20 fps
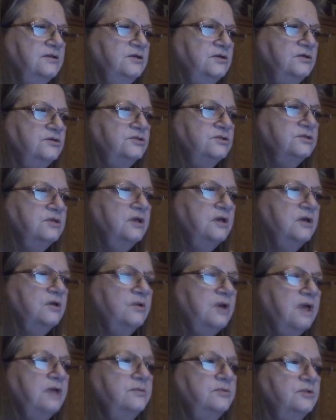Years
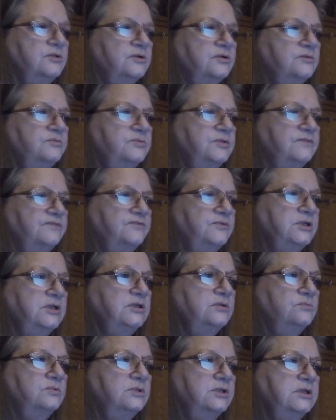ago, I belonged to
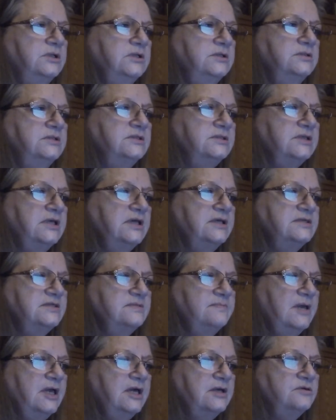frequently
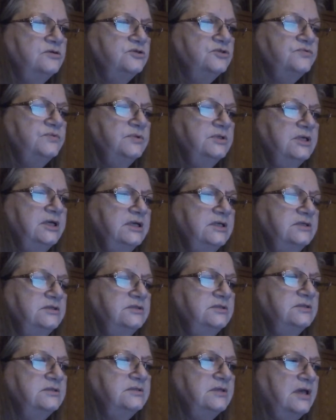discuss matters
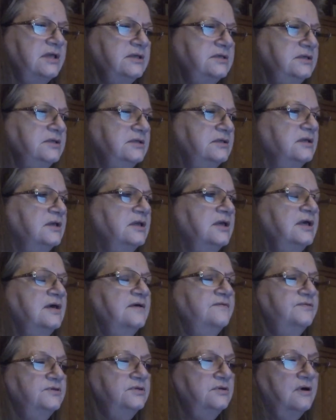related to psychic
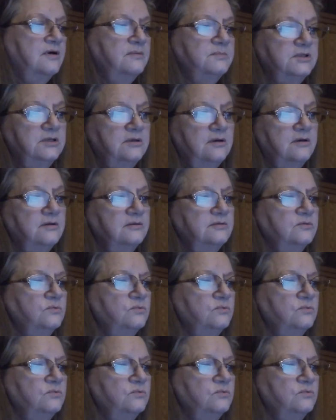phenomena.